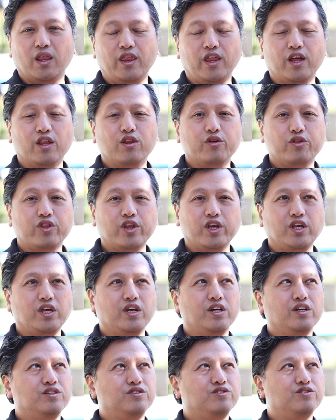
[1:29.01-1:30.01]
The other thing
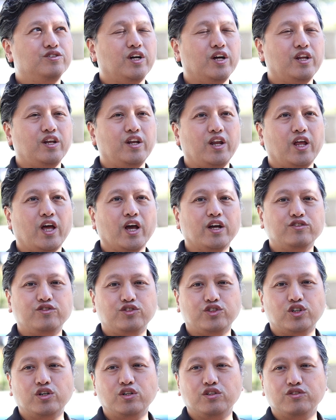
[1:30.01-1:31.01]
is that
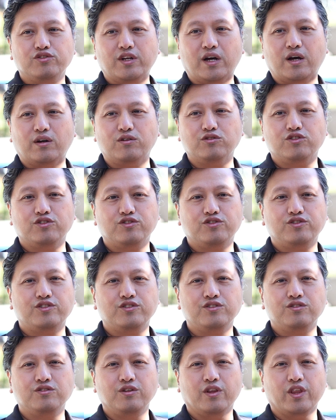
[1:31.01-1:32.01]
external
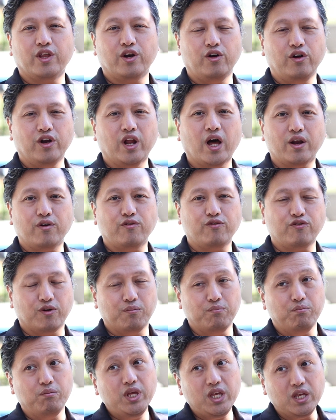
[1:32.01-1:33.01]
sounds that are not
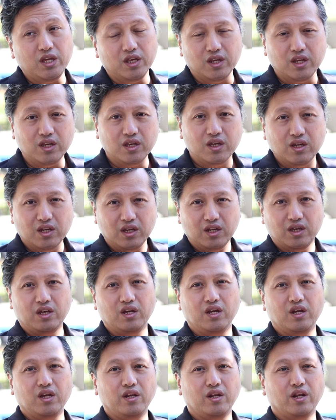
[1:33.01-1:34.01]
from me
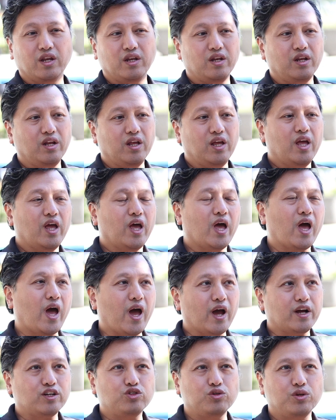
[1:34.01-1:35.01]

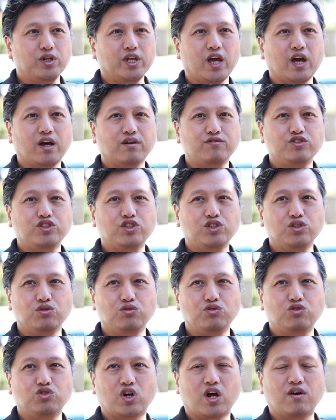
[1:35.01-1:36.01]
actually have
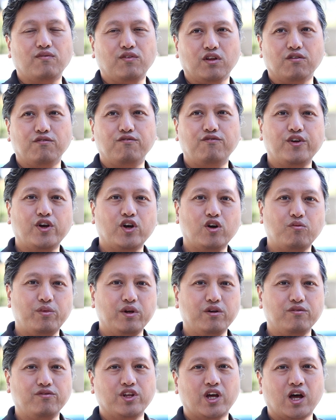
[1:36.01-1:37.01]
to travel a fair
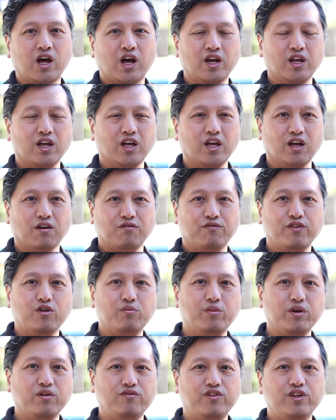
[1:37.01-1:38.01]
bit
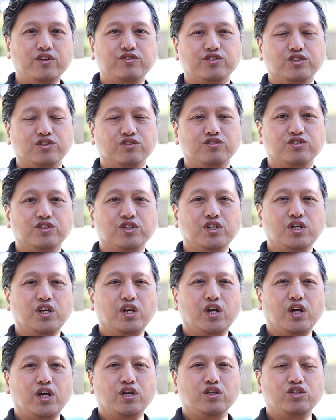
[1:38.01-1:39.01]
of distance
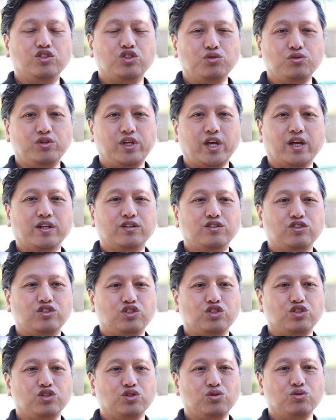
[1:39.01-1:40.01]
to get
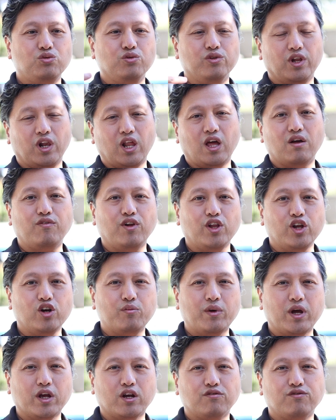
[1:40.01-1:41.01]
to the lavalier
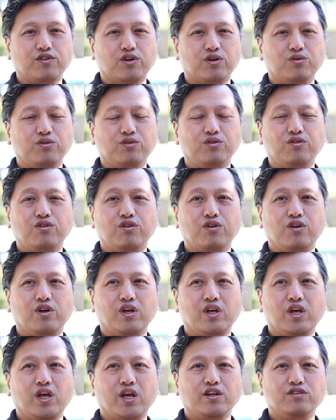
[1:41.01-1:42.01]
microphone.
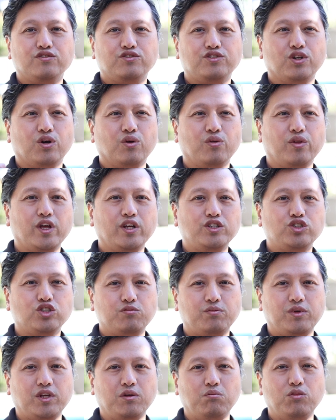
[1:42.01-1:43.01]
So they
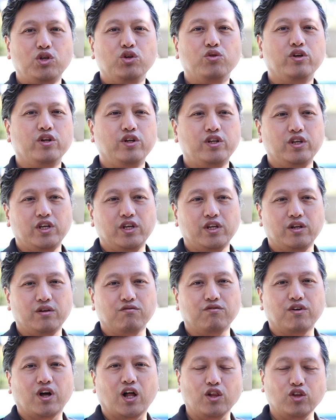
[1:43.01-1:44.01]
should be muted
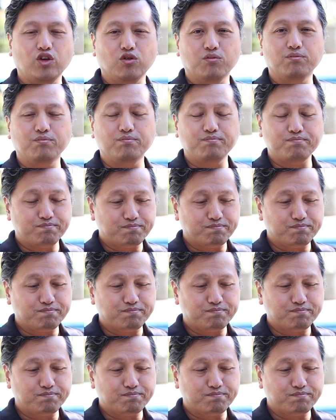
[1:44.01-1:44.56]
in volume.